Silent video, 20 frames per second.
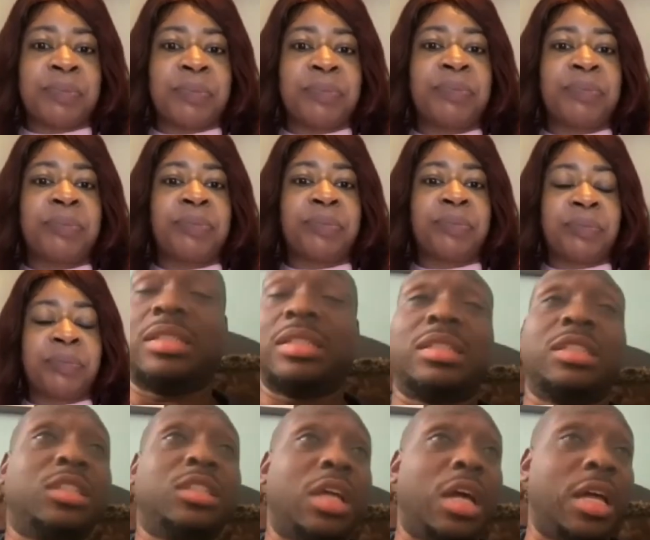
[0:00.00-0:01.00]
Yes, because
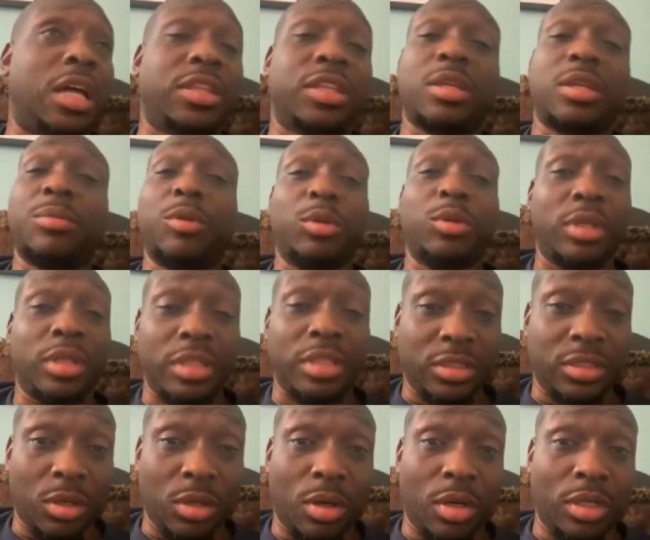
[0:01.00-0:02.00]
this the other communities
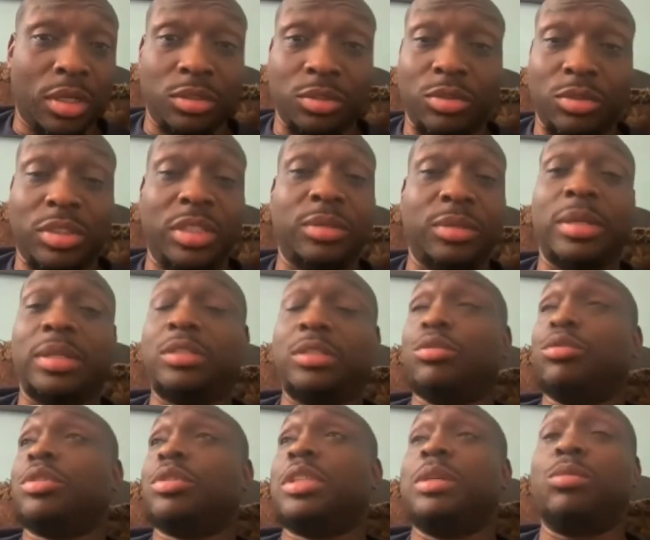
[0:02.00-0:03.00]
are, and you see
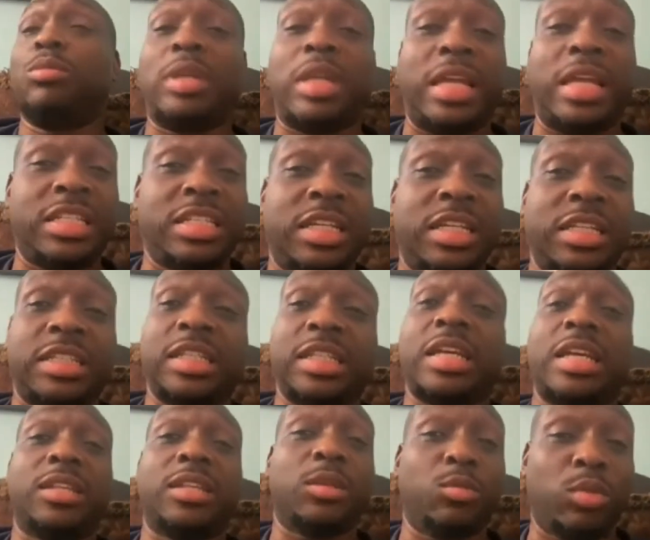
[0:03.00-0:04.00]
when they stick
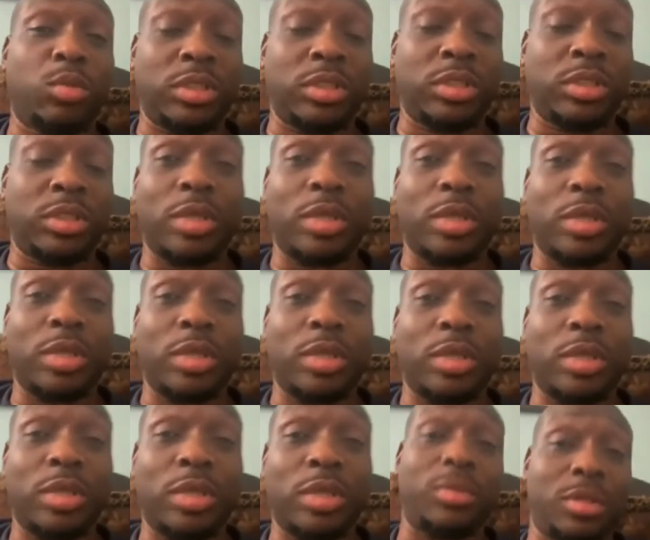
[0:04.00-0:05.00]
together with our people
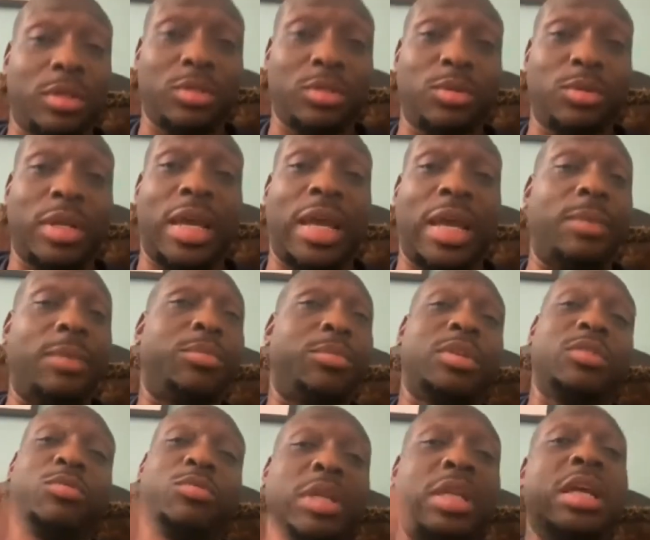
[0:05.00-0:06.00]
bags, we don't have the
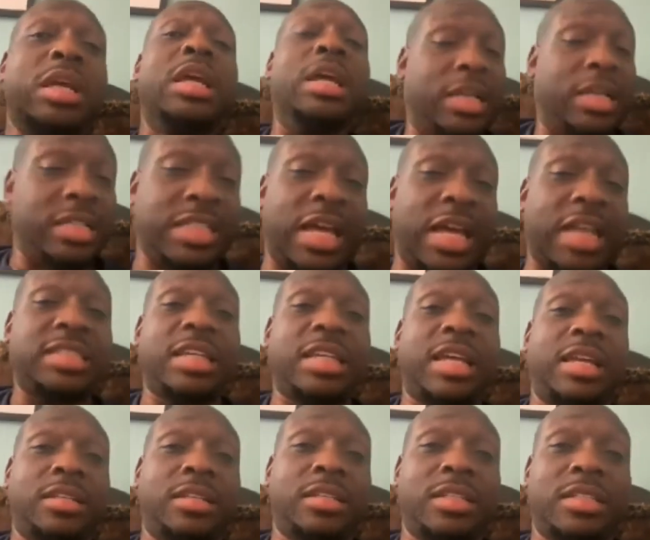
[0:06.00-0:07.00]
power to do that. But if we,
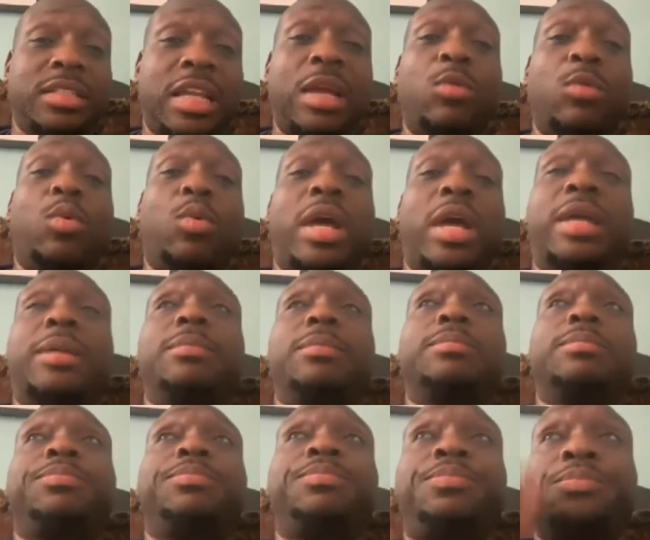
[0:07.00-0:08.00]
because I said this
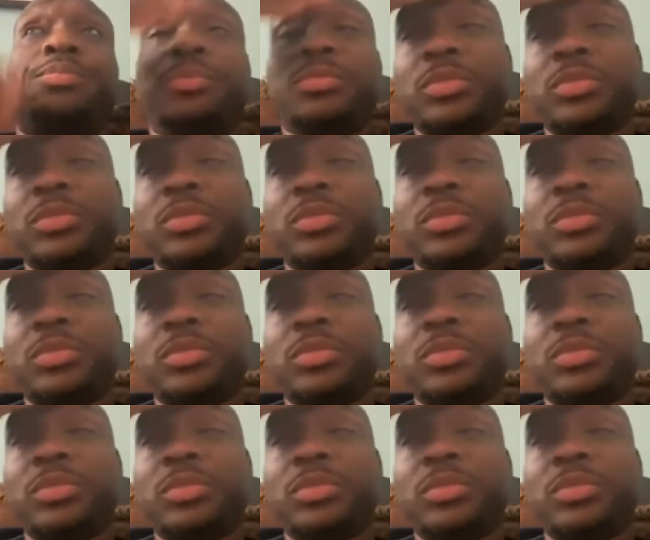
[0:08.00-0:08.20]
way,